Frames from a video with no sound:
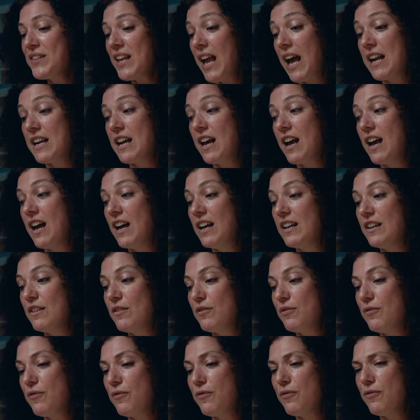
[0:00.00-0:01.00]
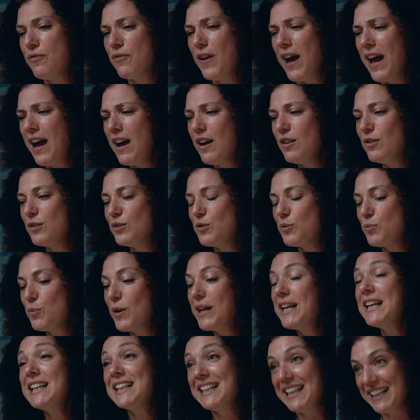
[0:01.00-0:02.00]
And I found,
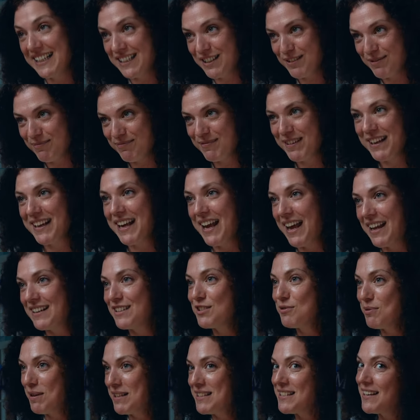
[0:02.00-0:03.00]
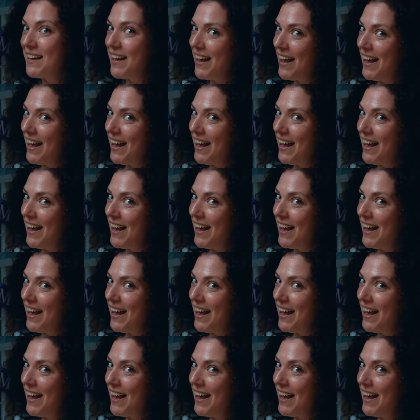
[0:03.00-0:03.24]
weirdly, again, Twitter,